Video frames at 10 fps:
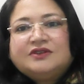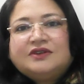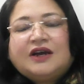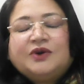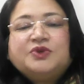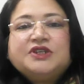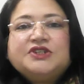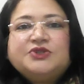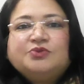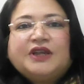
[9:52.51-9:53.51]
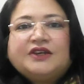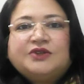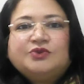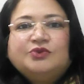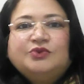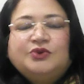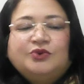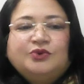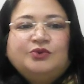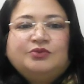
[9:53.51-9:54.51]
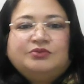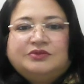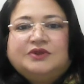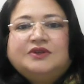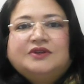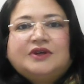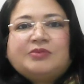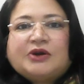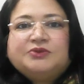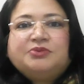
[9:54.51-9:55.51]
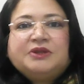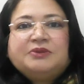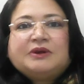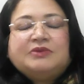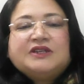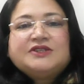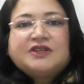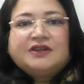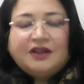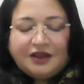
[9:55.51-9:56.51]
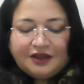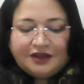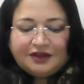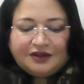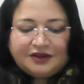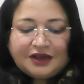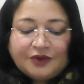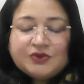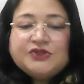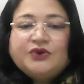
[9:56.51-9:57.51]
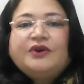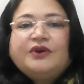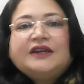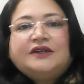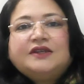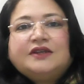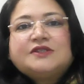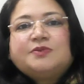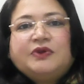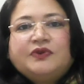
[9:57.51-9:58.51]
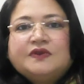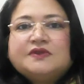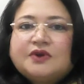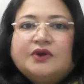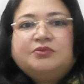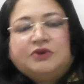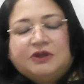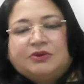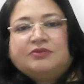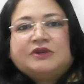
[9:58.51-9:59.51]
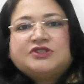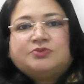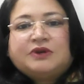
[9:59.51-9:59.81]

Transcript: How did you get to know about BriPublish, and how was your writing experience on BriPublish